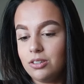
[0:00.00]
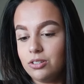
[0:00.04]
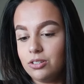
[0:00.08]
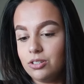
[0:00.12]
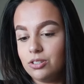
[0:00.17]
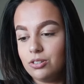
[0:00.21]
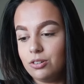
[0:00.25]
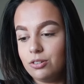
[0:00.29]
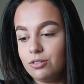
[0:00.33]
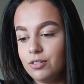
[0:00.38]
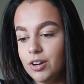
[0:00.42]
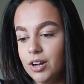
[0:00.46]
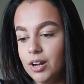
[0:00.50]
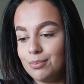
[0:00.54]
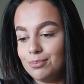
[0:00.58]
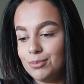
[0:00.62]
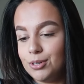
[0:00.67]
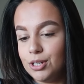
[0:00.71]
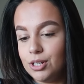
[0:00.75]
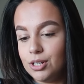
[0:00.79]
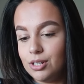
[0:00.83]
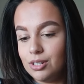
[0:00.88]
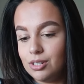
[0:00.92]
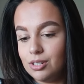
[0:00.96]
Sorry, I'm
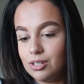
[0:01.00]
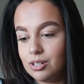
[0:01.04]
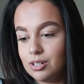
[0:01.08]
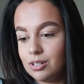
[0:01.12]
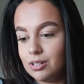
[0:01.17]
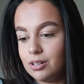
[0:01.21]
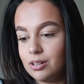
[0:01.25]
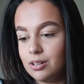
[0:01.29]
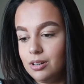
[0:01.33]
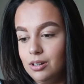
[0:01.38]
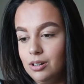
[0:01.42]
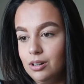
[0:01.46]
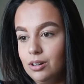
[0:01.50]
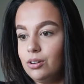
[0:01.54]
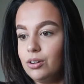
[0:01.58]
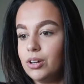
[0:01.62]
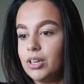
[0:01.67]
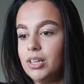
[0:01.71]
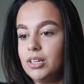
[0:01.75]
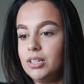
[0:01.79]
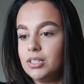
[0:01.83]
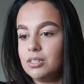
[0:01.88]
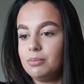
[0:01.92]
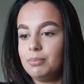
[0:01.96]
just
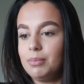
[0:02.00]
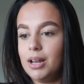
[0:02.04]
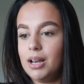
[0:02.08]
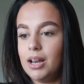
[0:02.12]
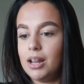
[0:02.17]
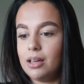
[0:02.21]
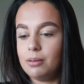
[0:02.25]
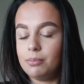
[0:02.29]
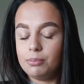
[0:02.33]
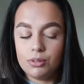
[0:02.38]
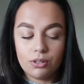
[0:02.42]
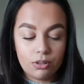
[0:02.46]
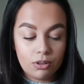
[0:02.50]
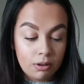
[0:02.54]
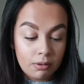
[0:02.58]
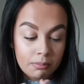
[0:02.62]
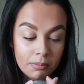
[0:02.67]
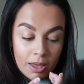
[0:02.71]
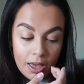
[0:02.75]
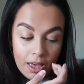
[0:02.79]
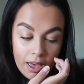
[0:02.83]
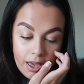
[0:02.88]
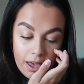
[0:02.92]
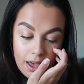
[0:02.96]
logging into my
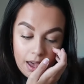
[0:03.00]
laptop.